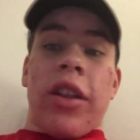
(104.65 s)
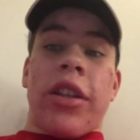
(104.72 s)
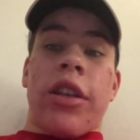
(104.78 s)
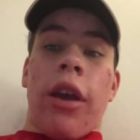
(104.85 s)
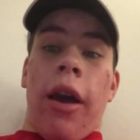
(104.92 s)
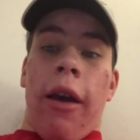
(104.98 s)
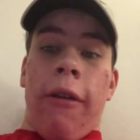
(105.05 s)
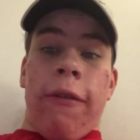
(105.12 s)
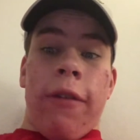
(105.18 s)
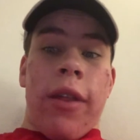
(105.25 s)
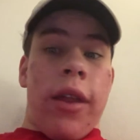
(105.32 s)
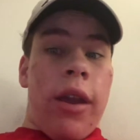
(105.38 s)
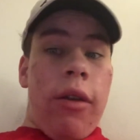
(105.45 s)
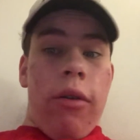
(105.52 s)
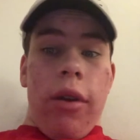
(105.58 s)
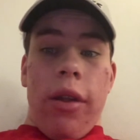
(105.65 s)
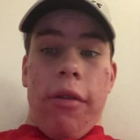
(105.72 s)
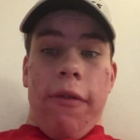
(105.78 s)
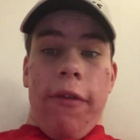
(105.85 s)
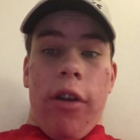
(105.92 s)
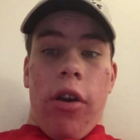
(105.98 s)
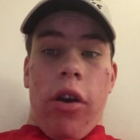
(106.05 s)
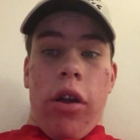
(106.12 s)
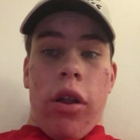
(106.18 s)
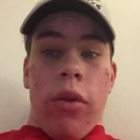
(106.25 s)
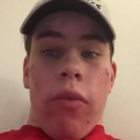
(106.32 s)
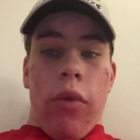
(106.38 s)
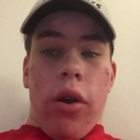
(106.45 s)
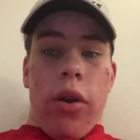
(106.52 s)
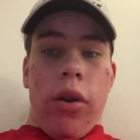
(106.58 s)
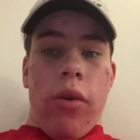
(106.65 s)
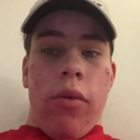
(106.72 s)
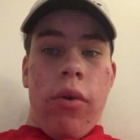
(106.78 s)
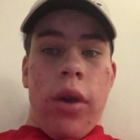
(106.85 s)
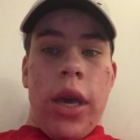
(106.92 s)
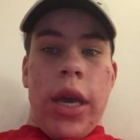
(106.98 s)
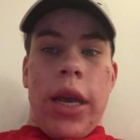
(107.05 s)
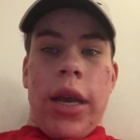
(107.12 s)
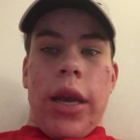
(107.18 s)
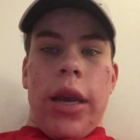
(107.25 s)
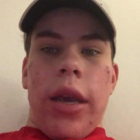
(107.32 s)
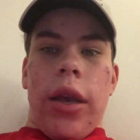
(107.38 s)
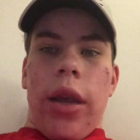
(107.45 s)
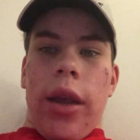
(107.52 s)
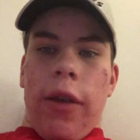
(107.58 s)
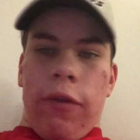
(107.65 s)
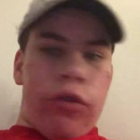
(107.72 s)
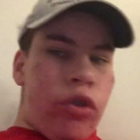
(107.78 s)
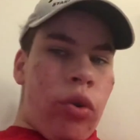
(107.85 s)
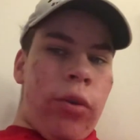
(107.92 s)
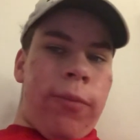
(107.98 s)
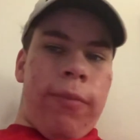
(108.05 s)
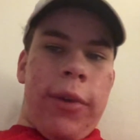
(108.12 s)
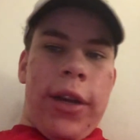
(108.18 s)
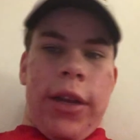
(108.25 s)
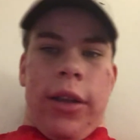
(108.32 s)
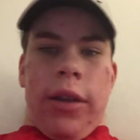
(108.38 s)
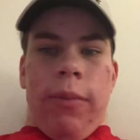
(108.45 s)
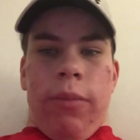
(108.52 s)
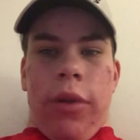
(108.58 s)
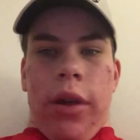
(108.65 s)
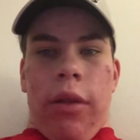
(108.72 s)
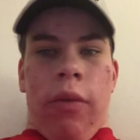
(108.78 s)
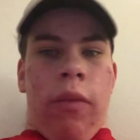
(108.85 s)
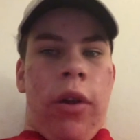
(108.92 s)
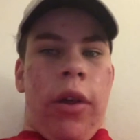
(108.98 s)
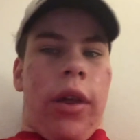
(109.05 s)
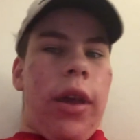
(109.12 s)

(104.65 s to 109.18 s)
tough series for Colorado if Jordan Binnington plays well.